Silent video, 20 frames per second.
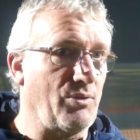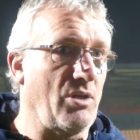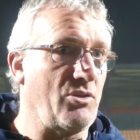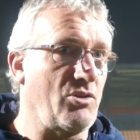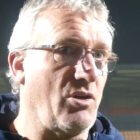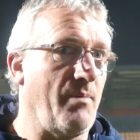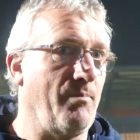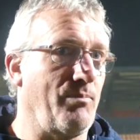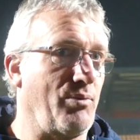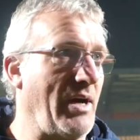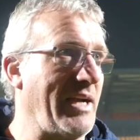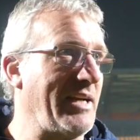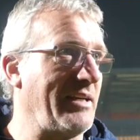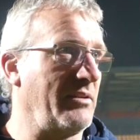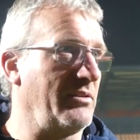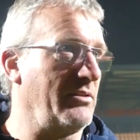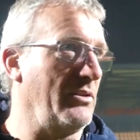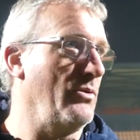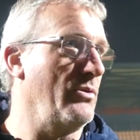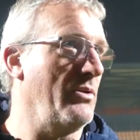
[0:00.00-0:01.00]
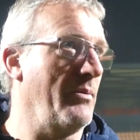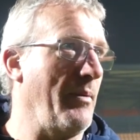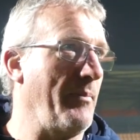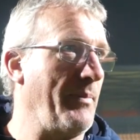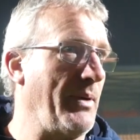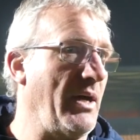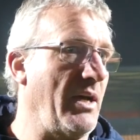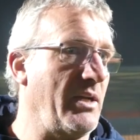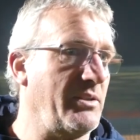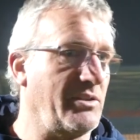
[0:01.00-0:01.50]
Try and break through them and
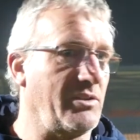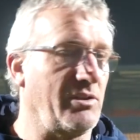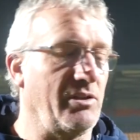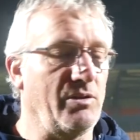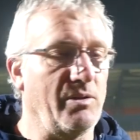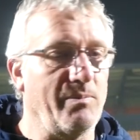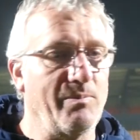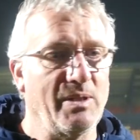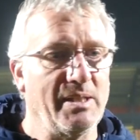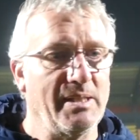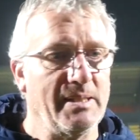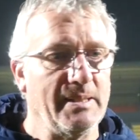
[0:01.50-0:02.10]
pass through them.